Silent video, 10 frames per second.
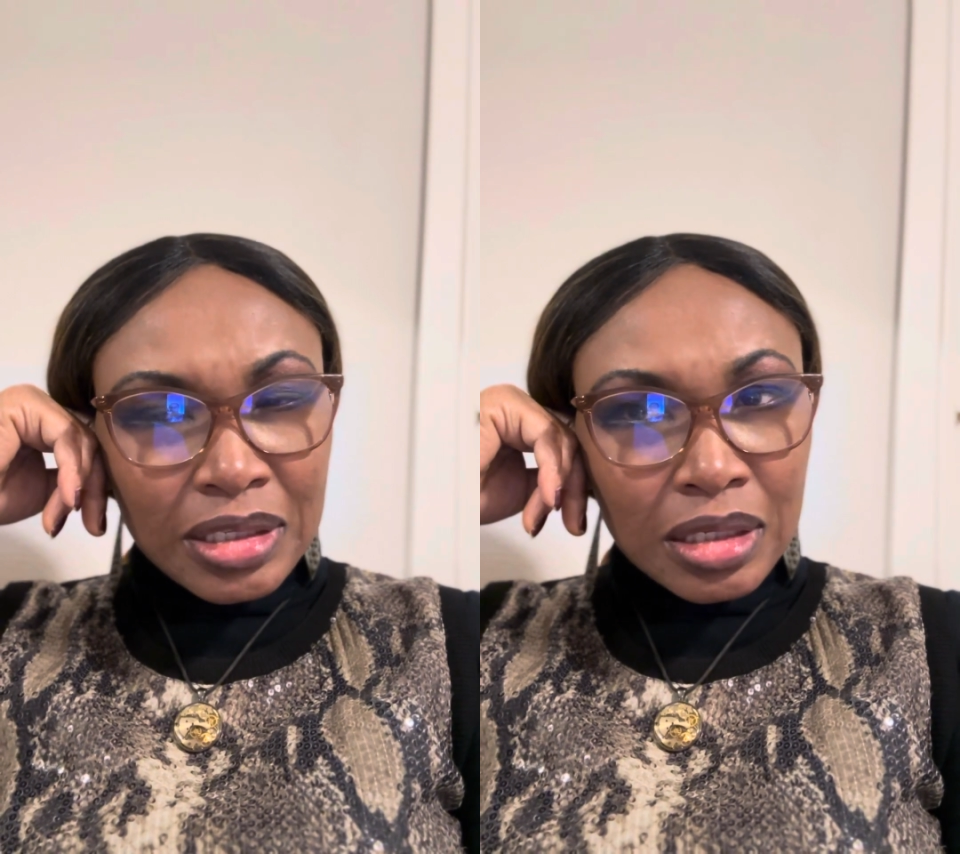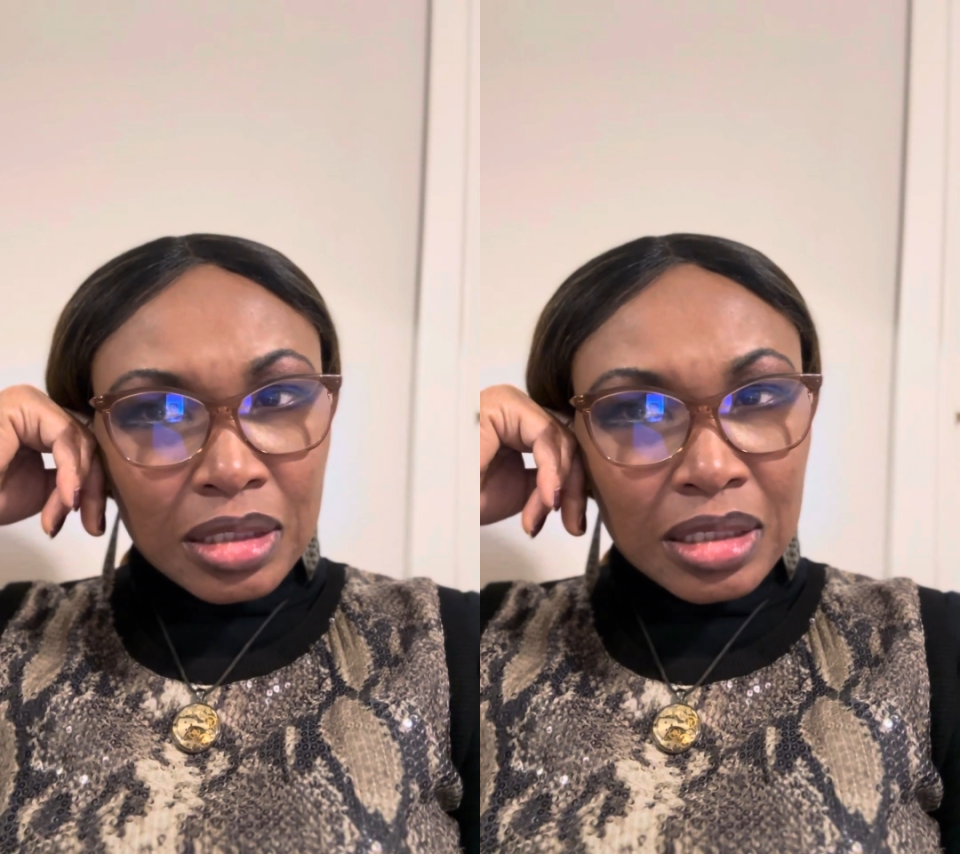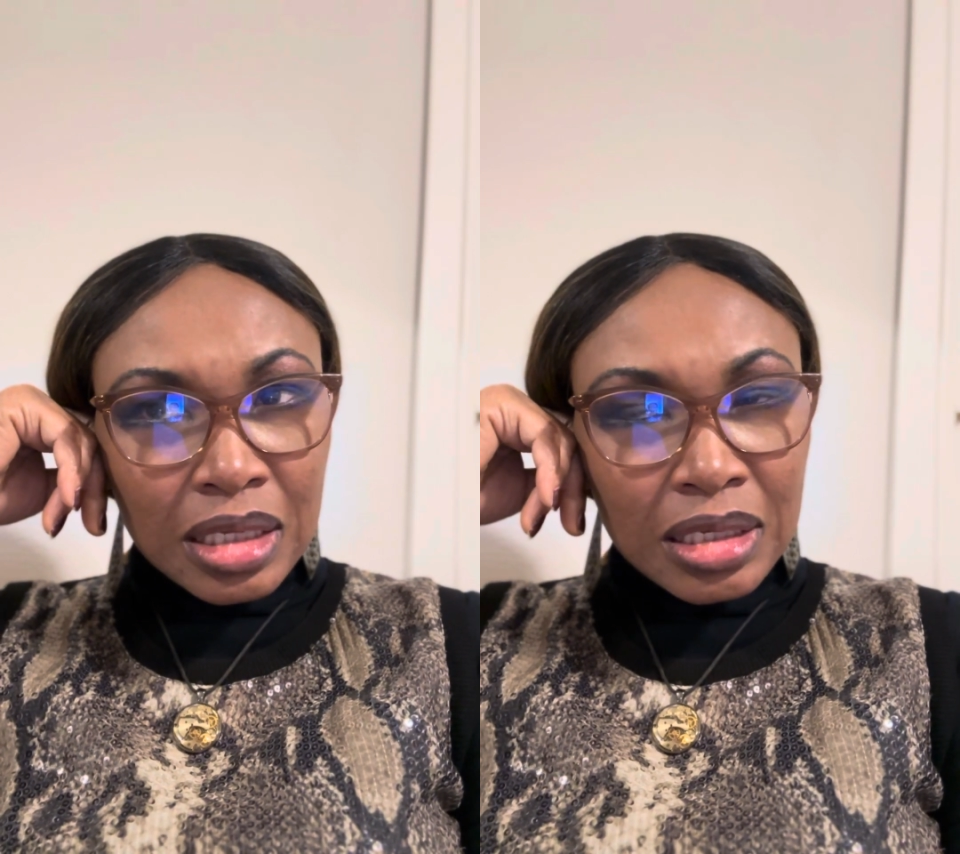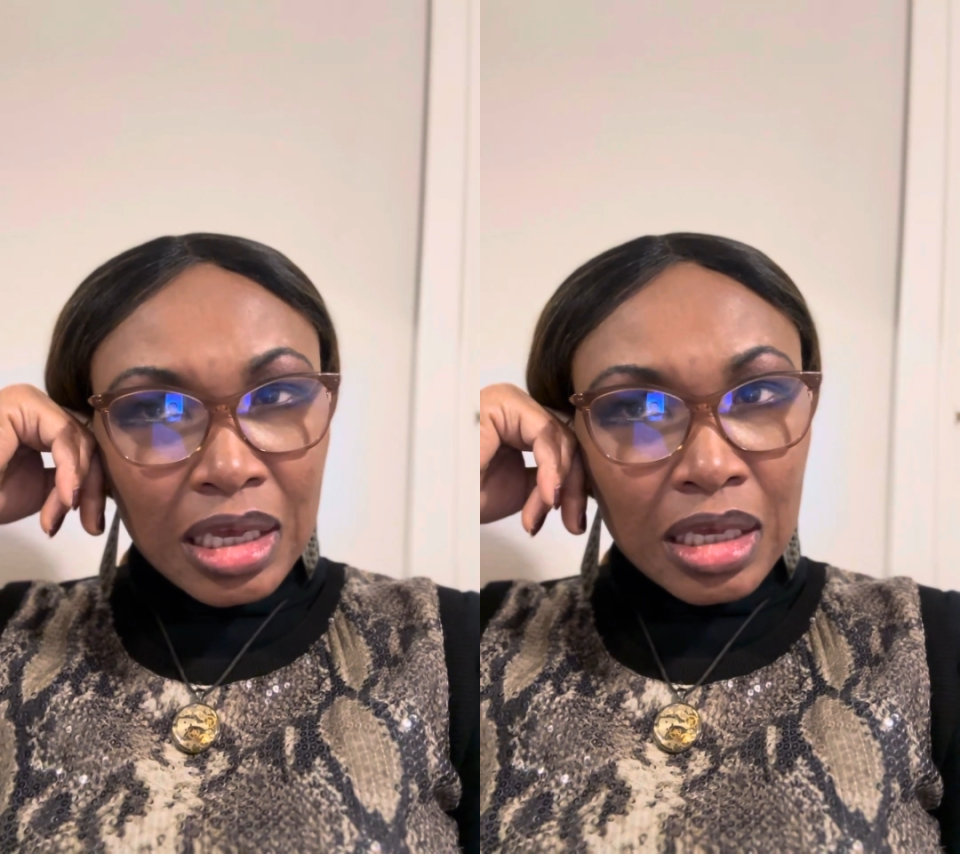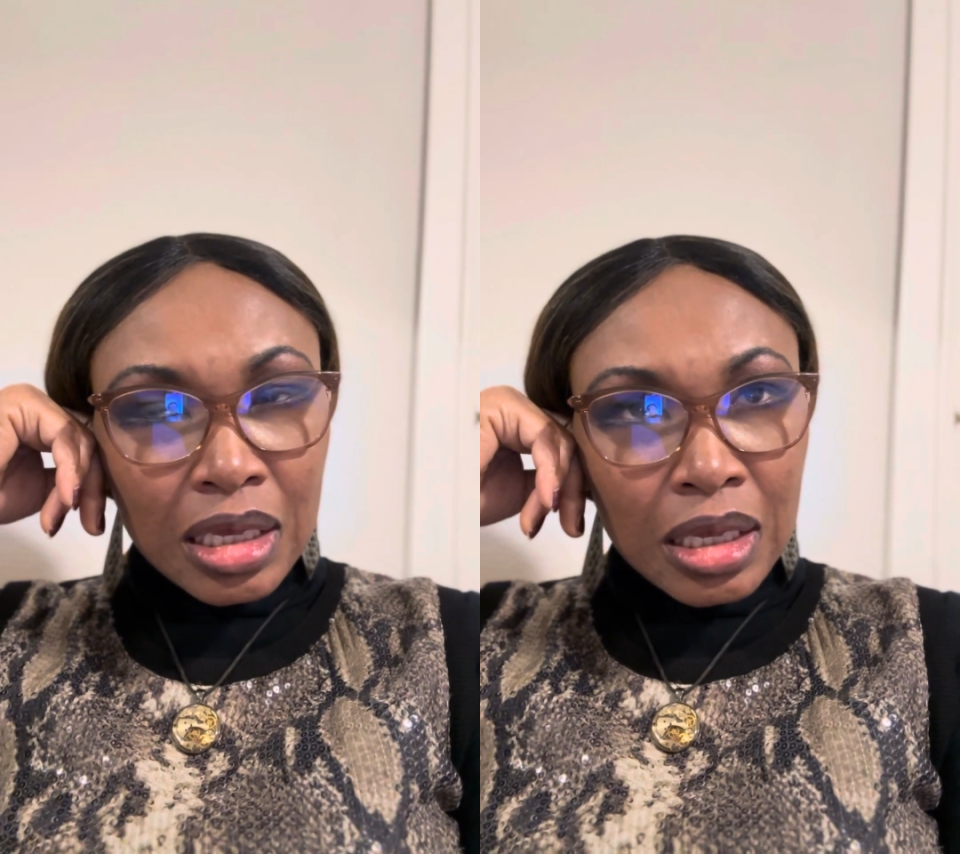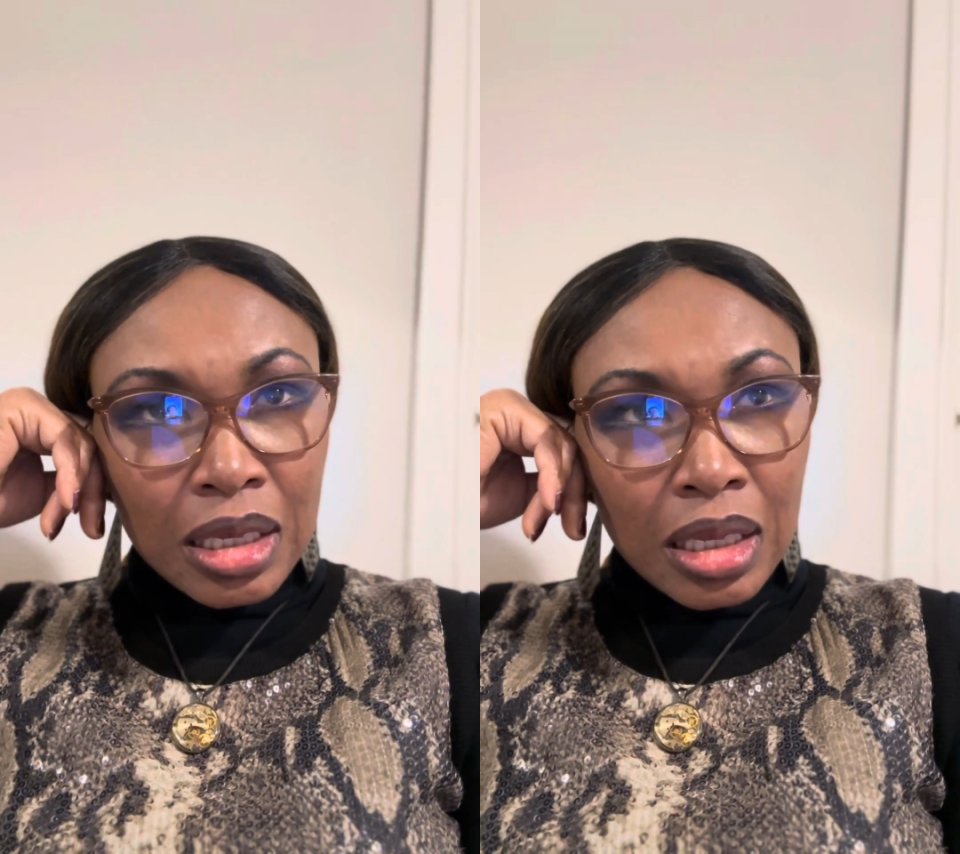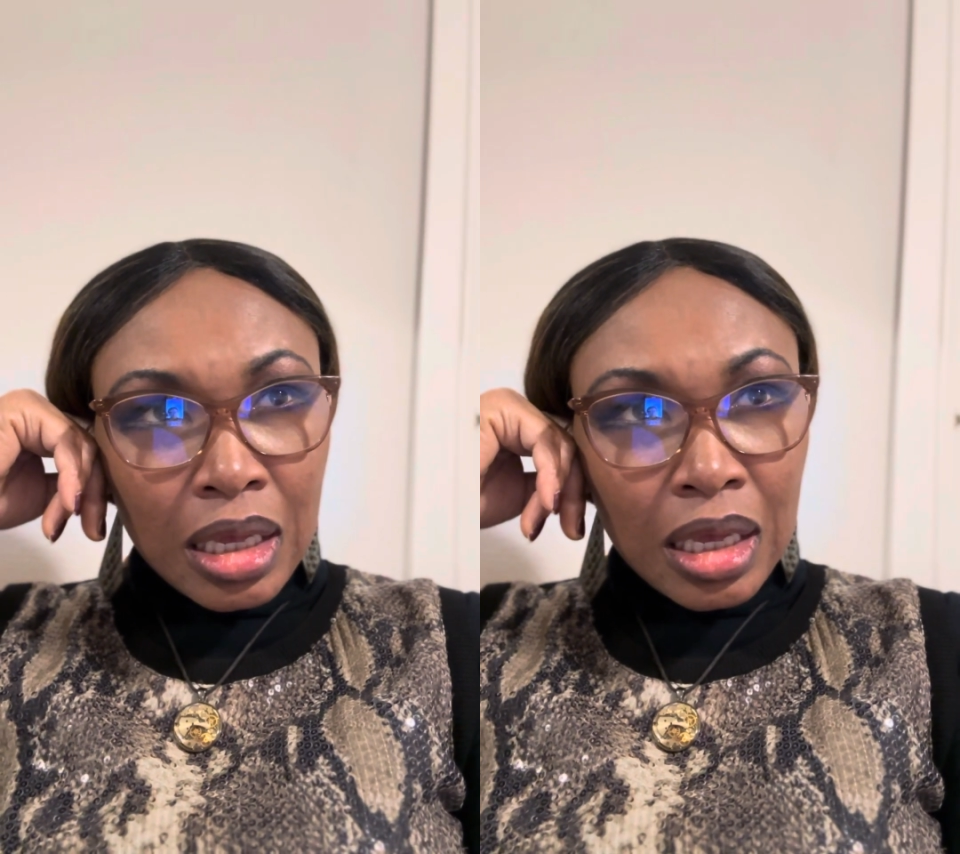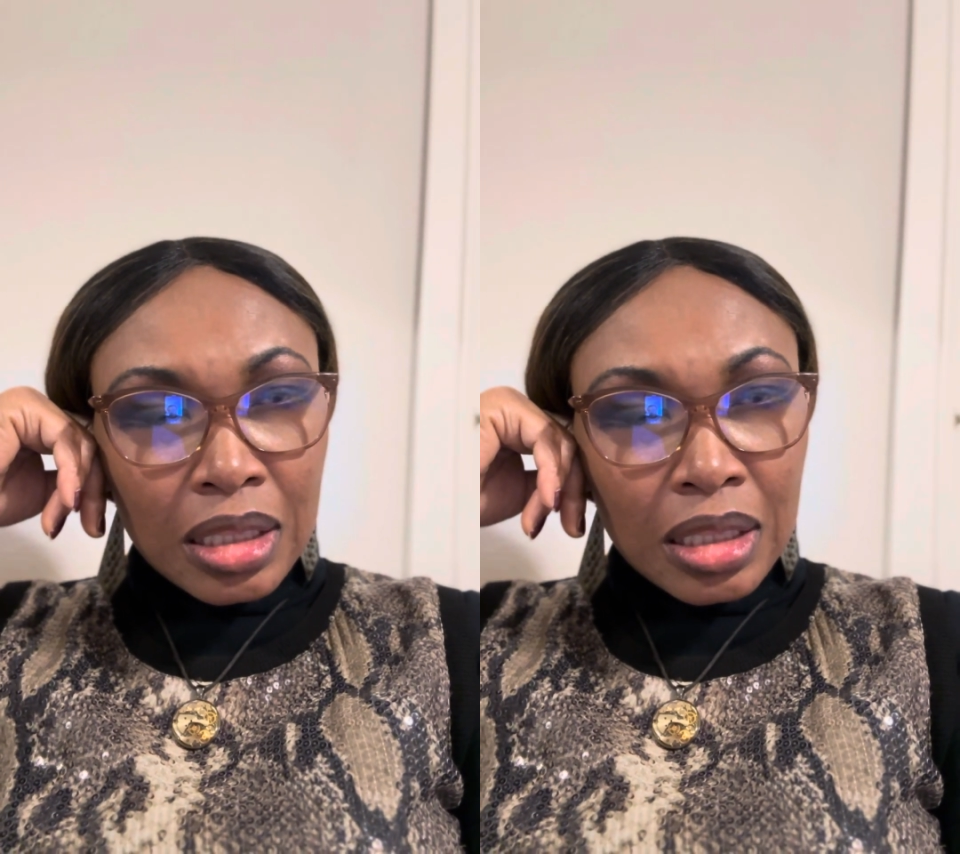Let's not take uh,